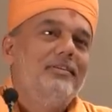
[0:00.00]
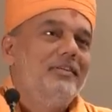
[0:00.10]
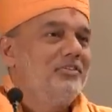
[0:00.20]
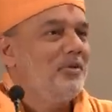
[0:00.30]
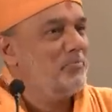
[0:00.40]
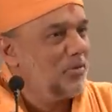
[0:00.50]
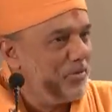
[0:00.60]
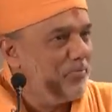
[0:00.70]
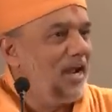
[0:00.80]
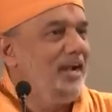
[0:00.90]
some may be
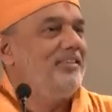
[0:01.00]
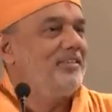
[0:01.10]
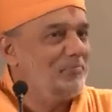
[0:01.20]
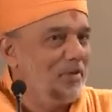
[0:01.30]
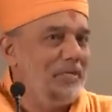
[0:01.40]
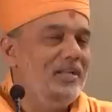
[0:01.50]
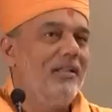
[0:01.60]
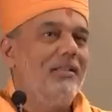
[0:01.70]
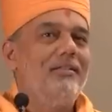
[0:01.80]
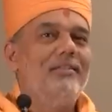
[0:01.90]
bright, some may be
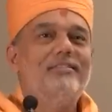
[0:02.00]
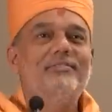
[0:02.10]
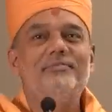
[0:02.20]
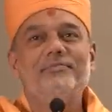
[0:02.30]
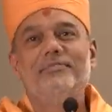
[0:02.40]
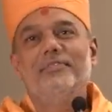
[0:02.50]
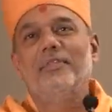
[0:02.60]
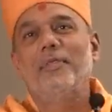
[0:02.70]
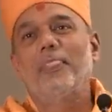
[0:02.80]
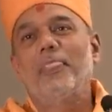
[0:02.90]
dull,
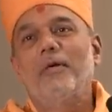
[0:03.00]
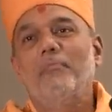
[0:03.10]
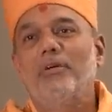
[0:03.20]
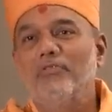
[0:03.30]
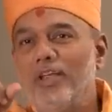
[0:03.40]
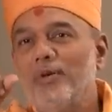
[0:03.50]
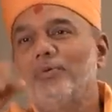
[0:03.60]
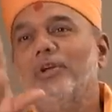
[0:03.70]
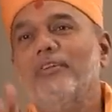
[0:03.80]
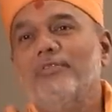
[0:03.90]
but we have
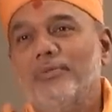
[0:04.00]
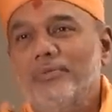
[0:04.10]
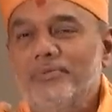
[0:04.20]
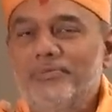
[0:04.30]
to live through.